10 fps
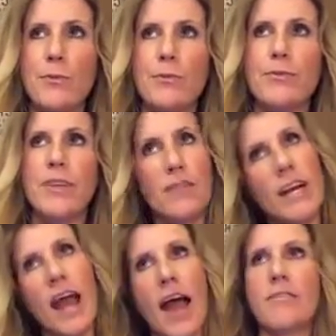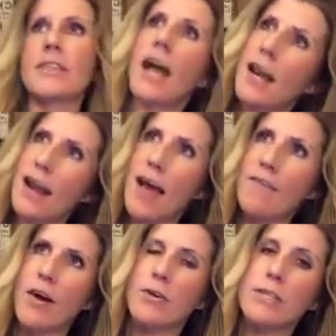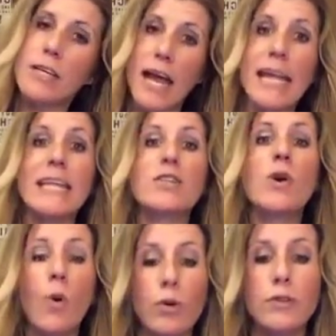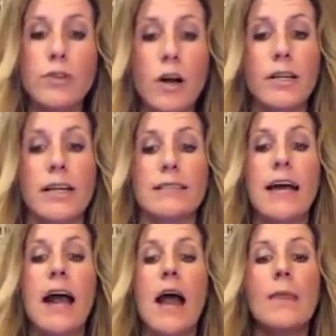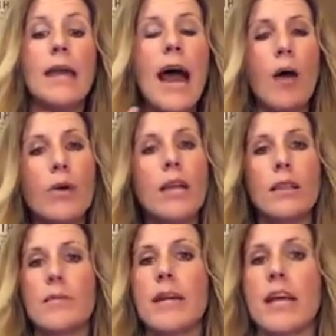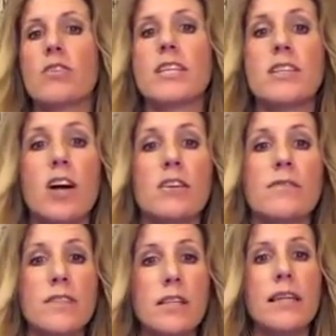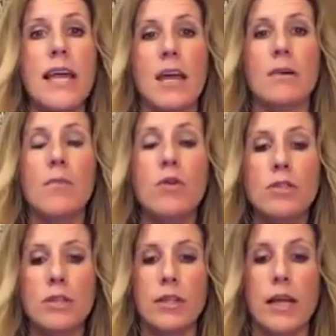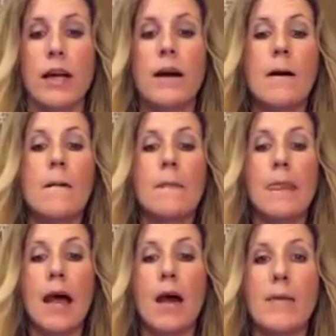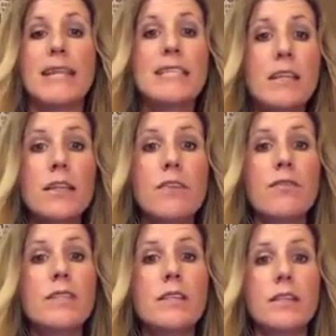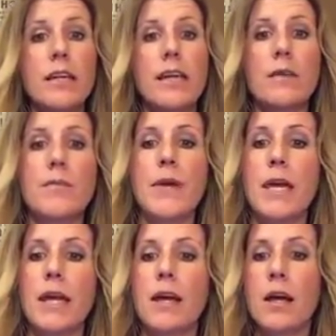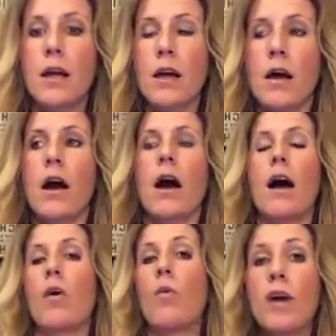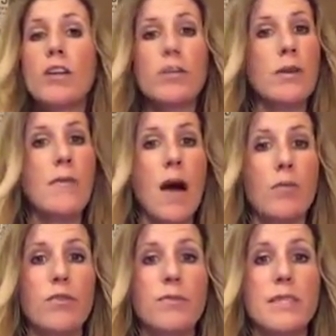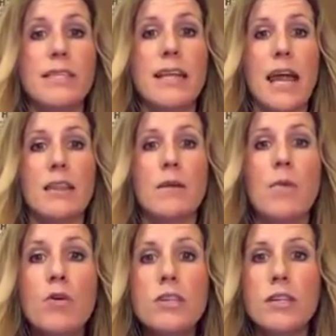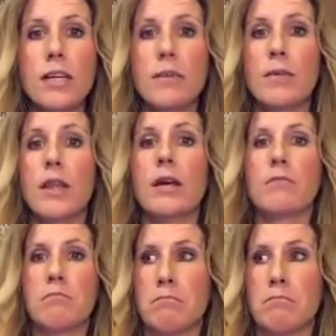7.5 to 9.5 hours a night in total darkness. And then how we eliminate or detox physically and emotionally. Ideally, physically, it'd be 1 to 3 bowel movements a day. And then emotionally, it'd be like,